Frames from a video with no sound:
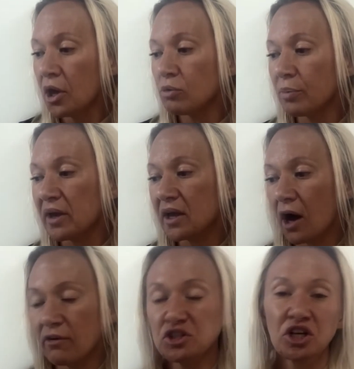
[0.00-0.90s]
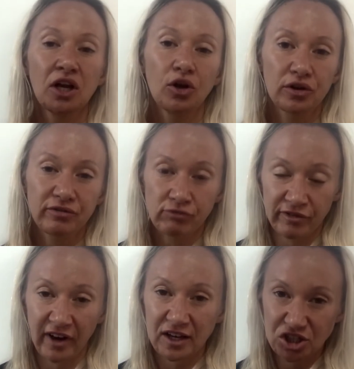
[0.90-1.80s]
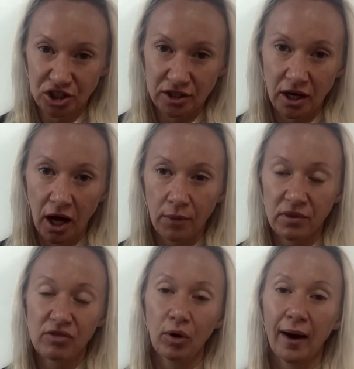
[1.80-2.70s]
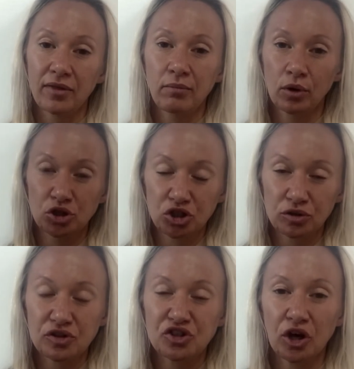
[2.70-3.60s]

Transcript: We'll be encouraging a lot of reflection throughout the module.